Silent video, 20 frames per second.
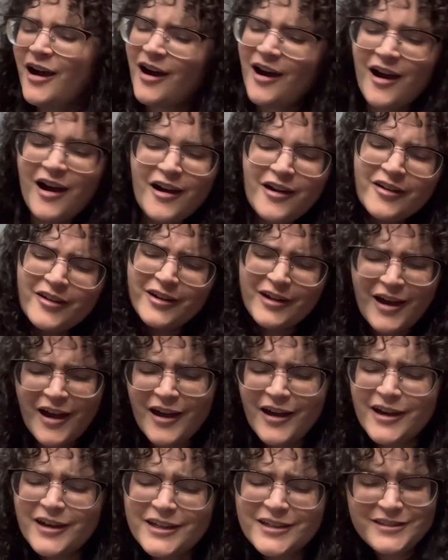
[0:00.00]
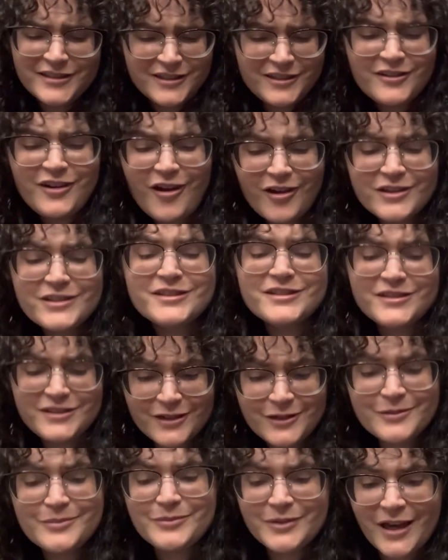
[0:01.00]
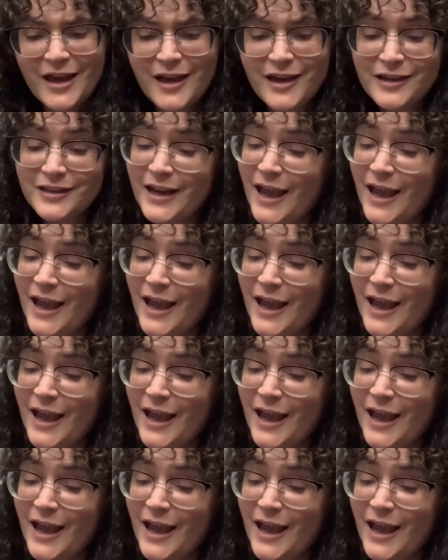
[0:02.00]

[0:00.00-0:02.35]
Our God is an awesome God.